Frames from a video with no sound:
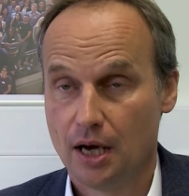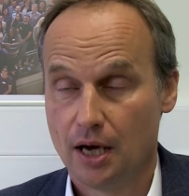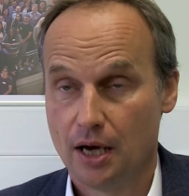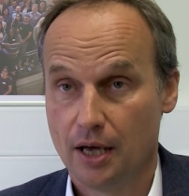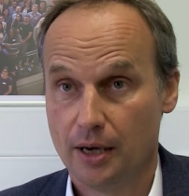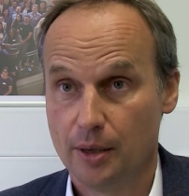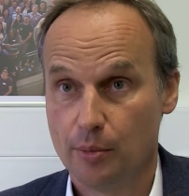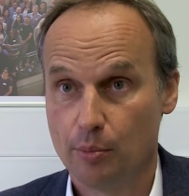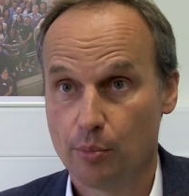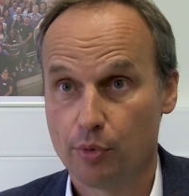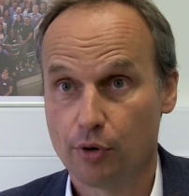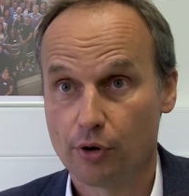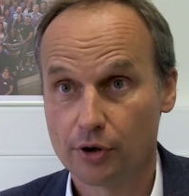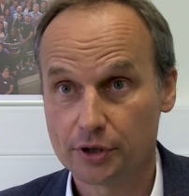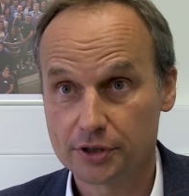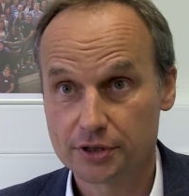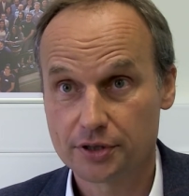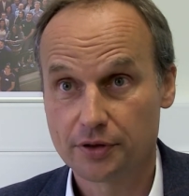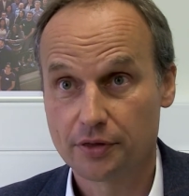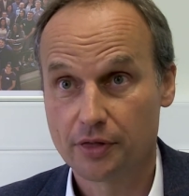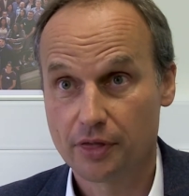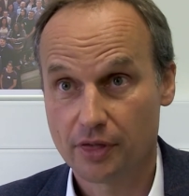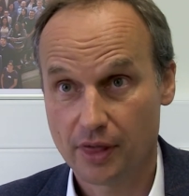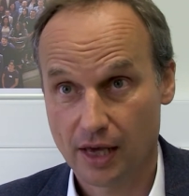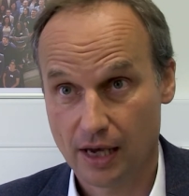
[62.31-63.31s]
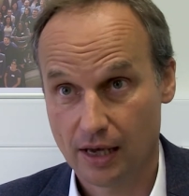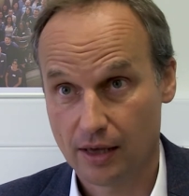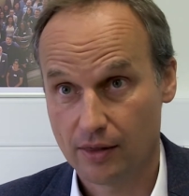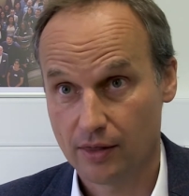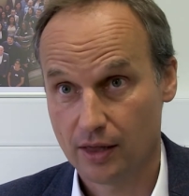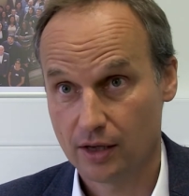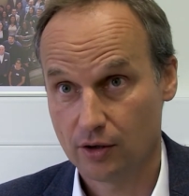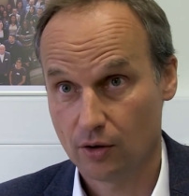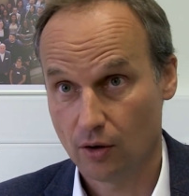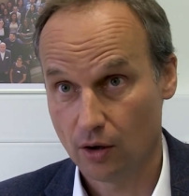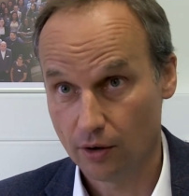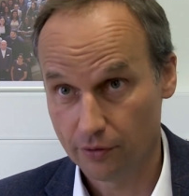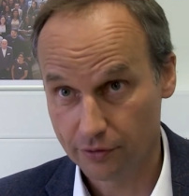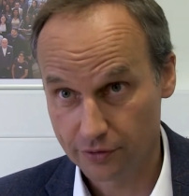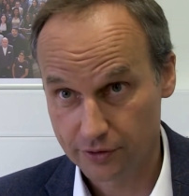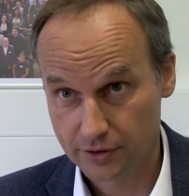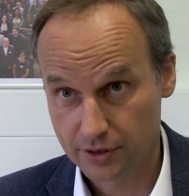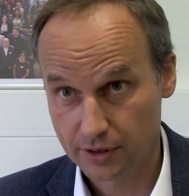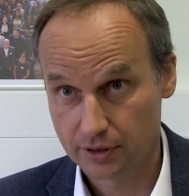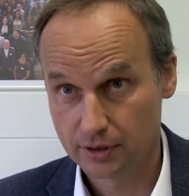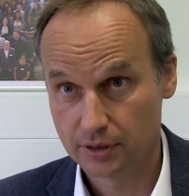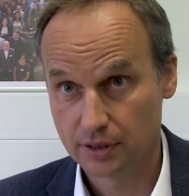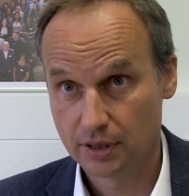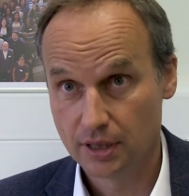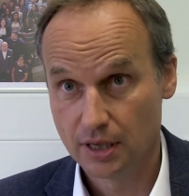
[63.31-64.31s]
An important thing that
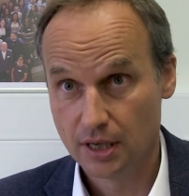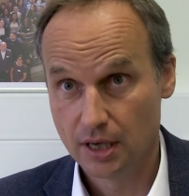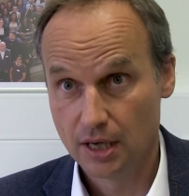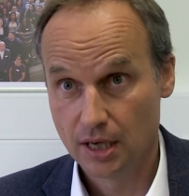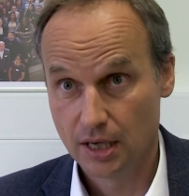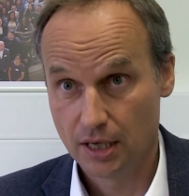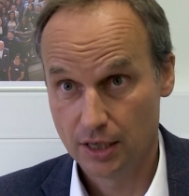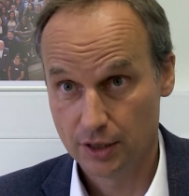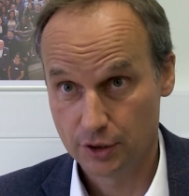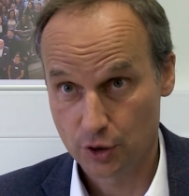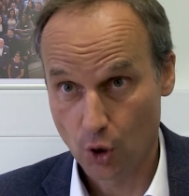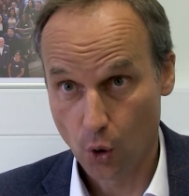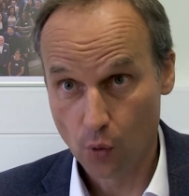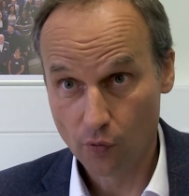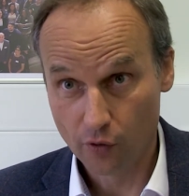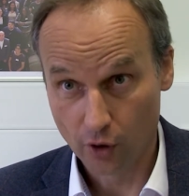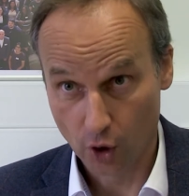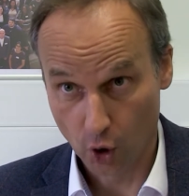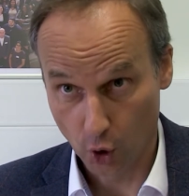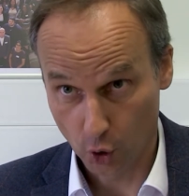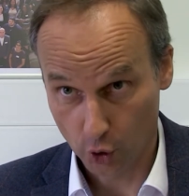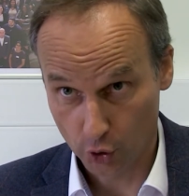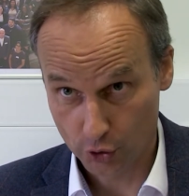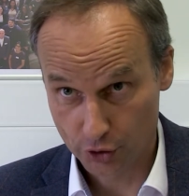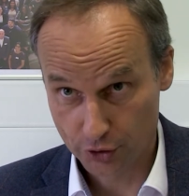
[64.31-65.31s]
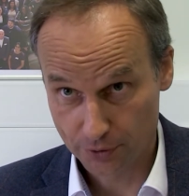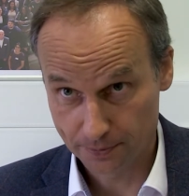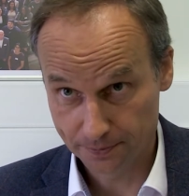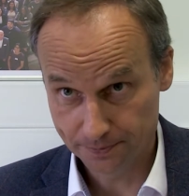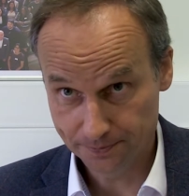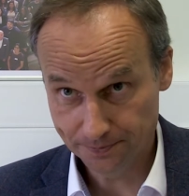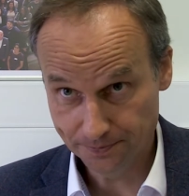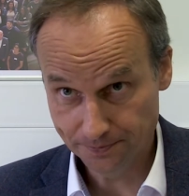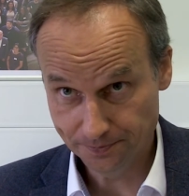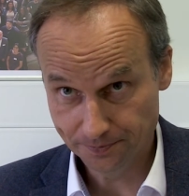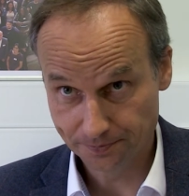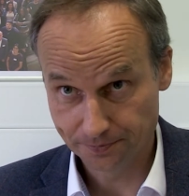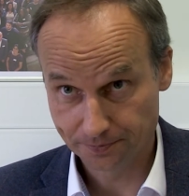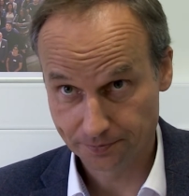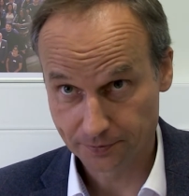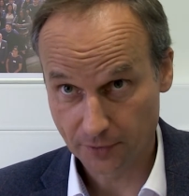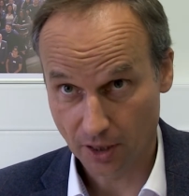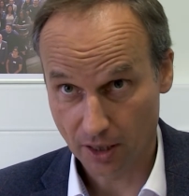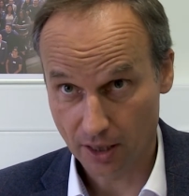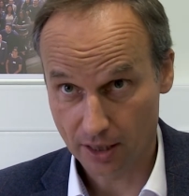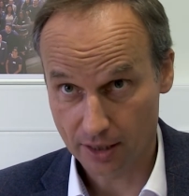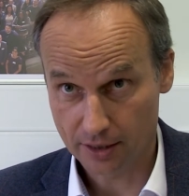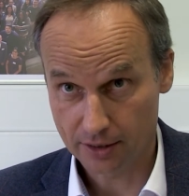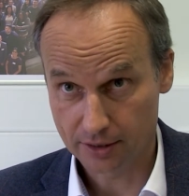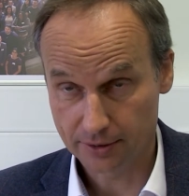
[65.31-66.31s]
often is overlooked
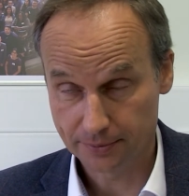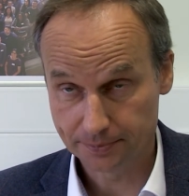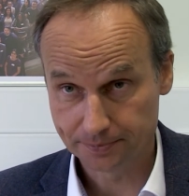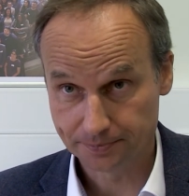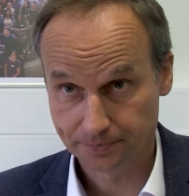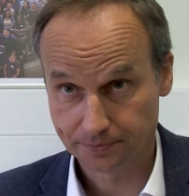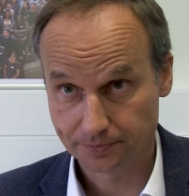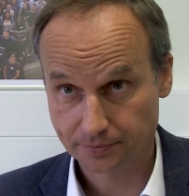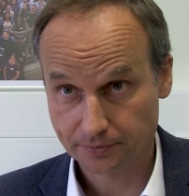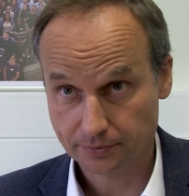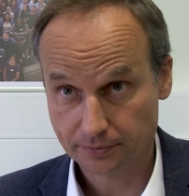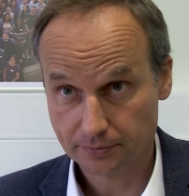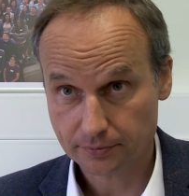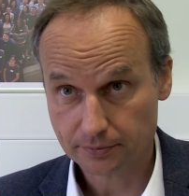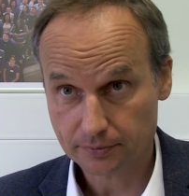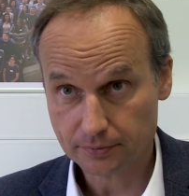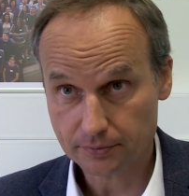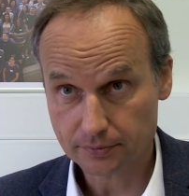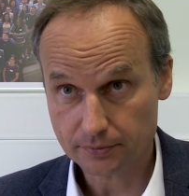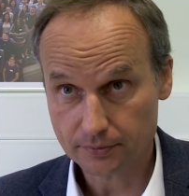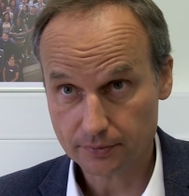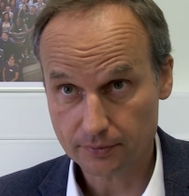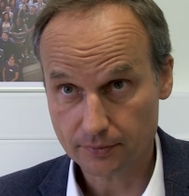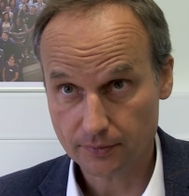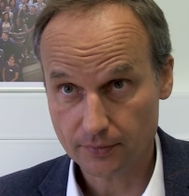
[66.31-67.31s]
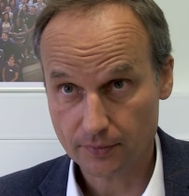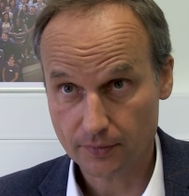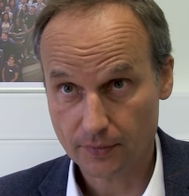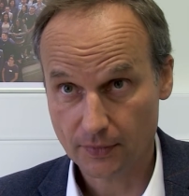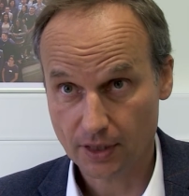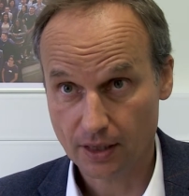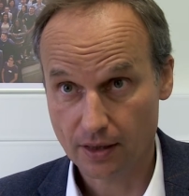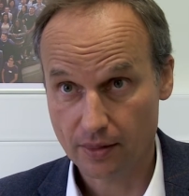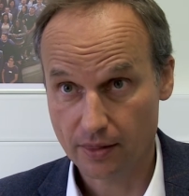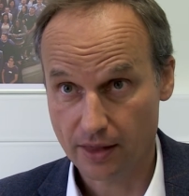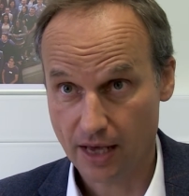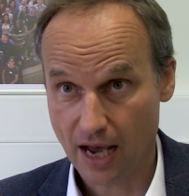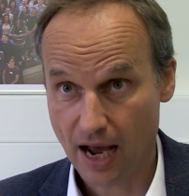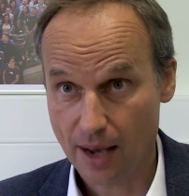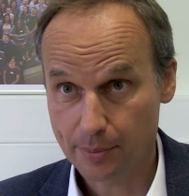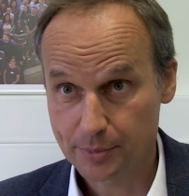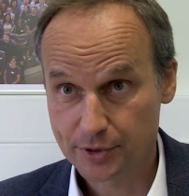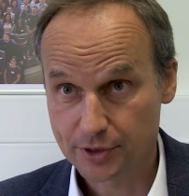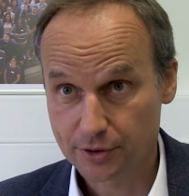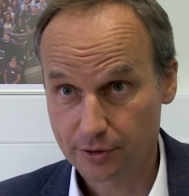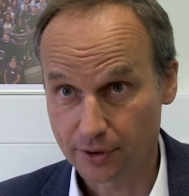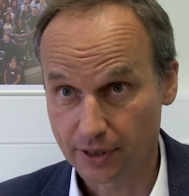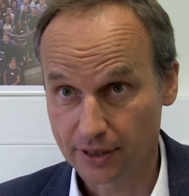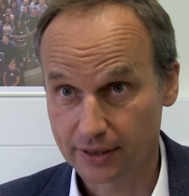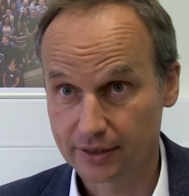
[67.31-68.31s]
are the
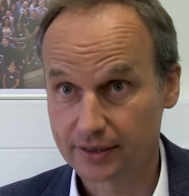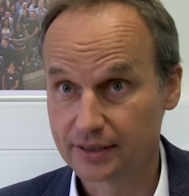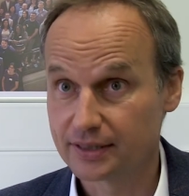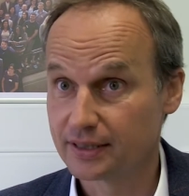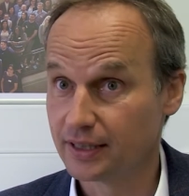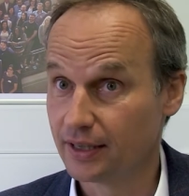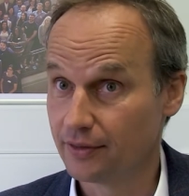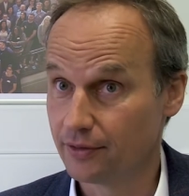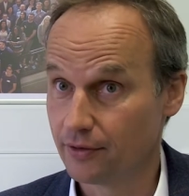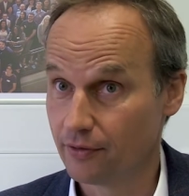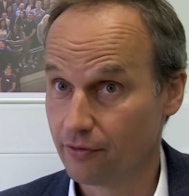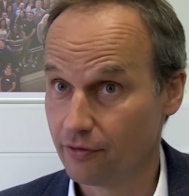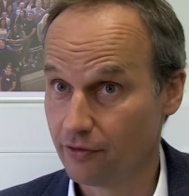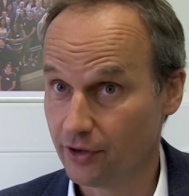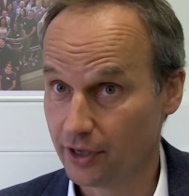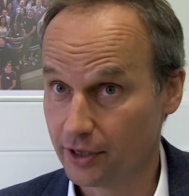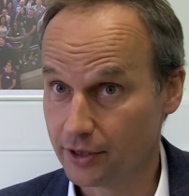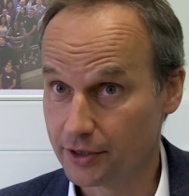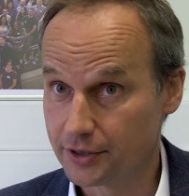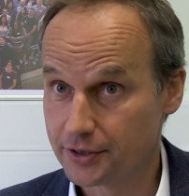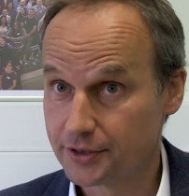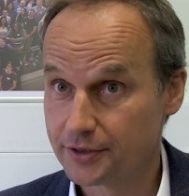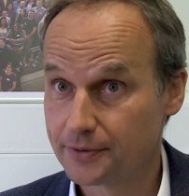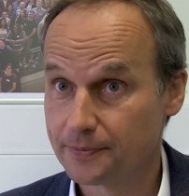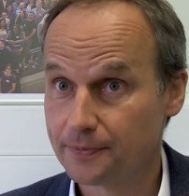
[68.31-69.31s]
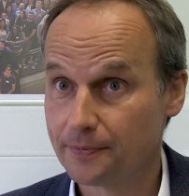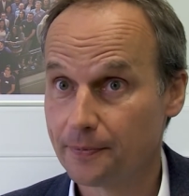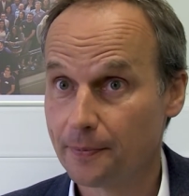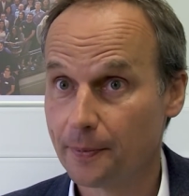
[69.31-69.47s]
abstract and the figures.